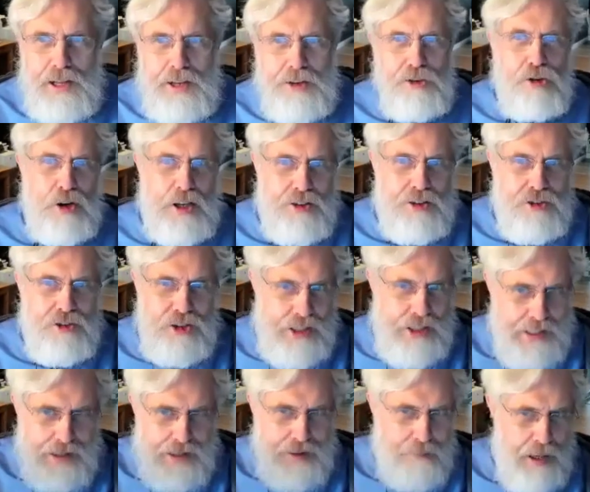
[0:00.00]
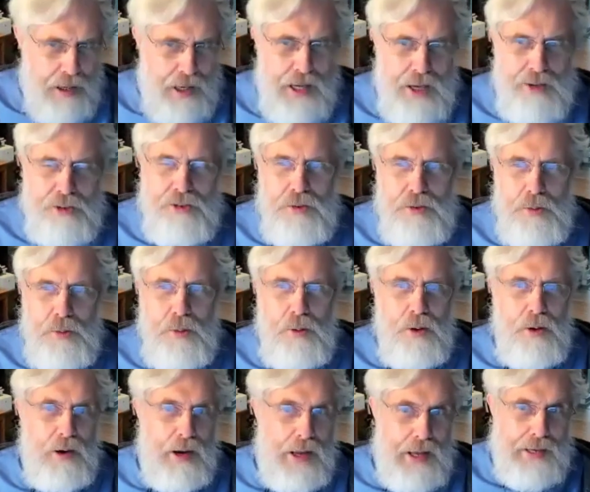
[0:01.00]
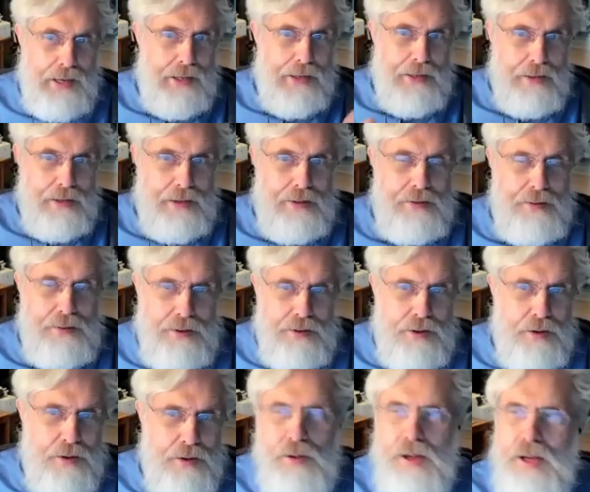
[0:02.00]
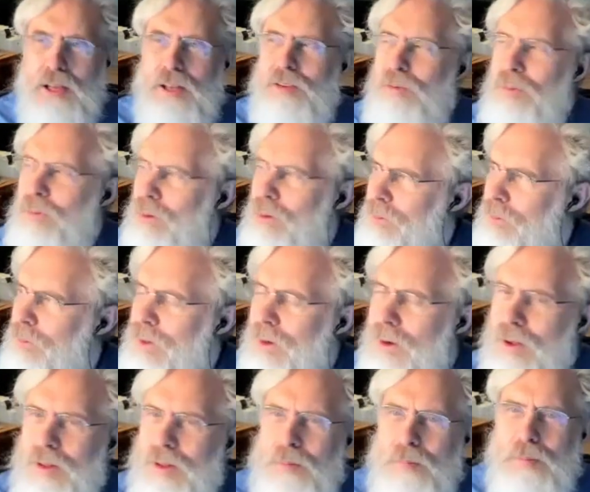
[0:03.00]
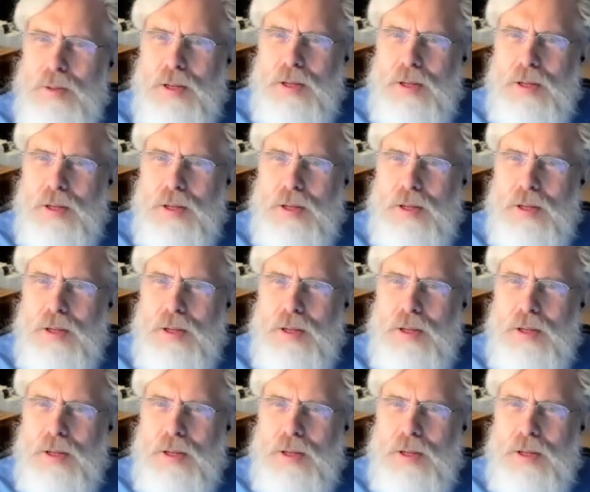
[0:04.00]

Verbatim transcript: transgenic mice or edited, you know, I guess what do we call them?